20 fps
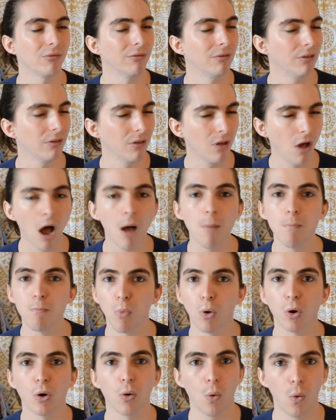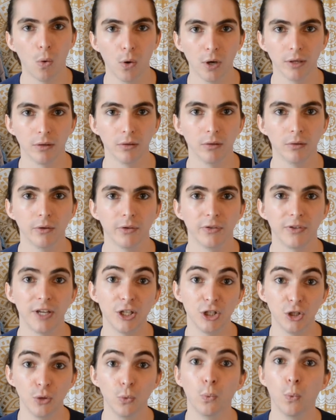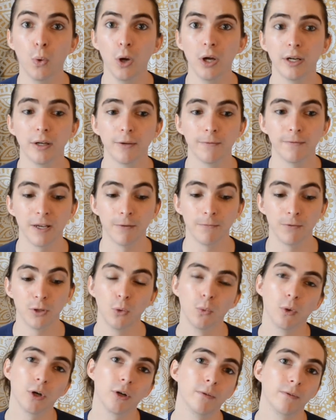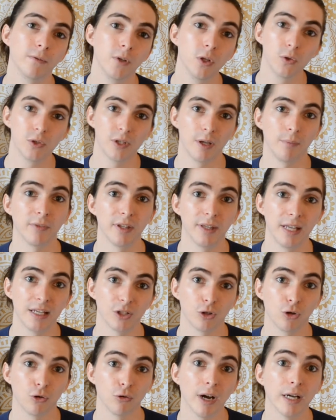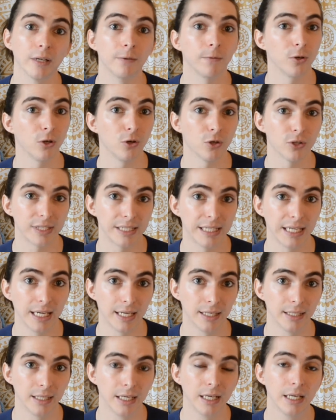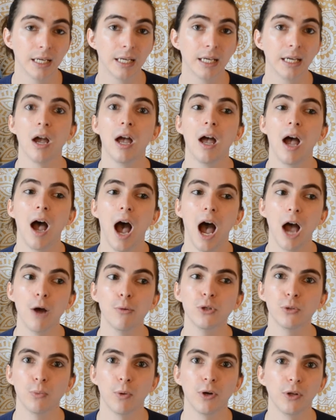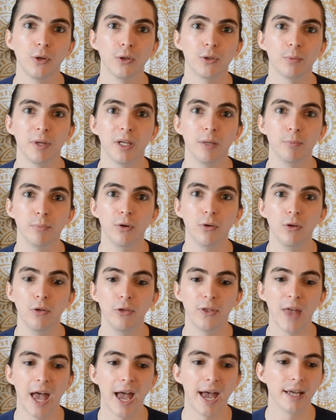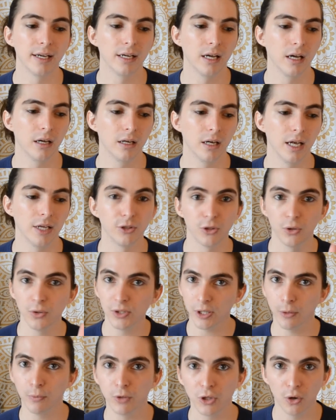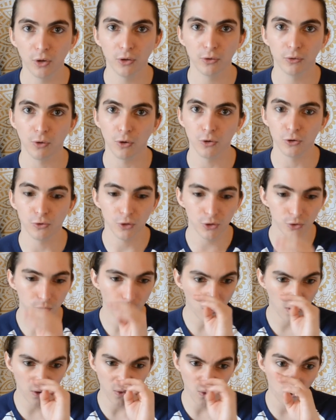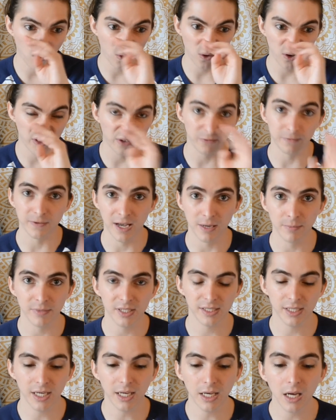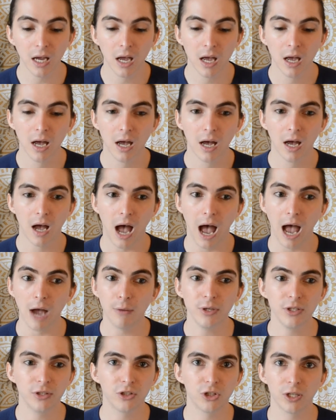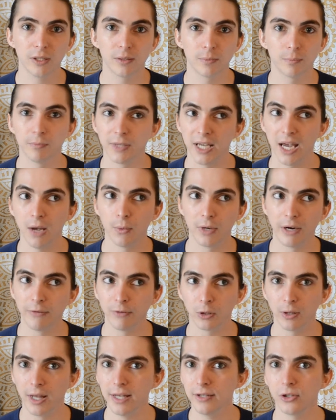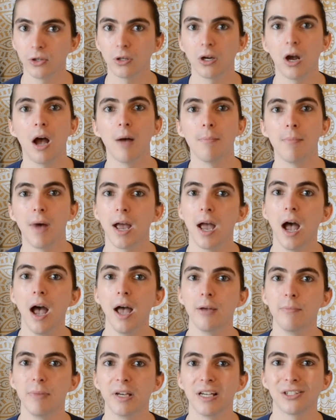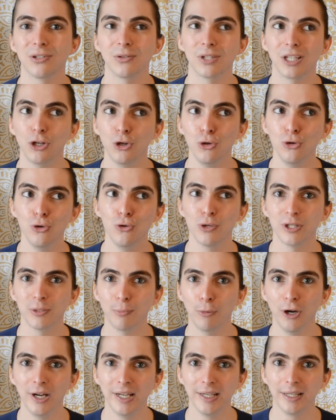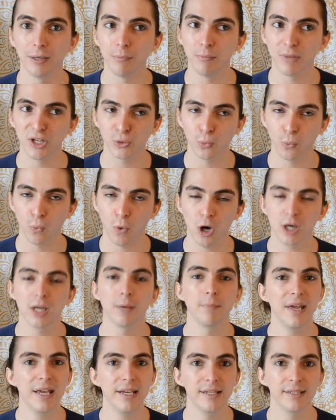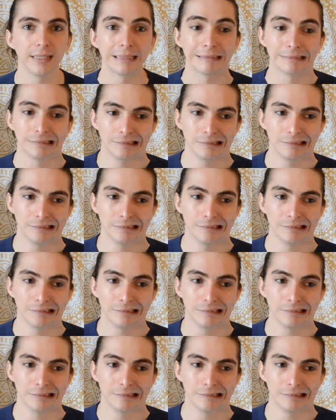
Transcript: lot more oil than you would have if you were to have used something that's correct for your skin. I was one of those people that as soon as I would go to the grocery store or the pharmacy, I would just get whatever cleanser caught my eye because I was like, ooh, it's pretty, it must work amazing.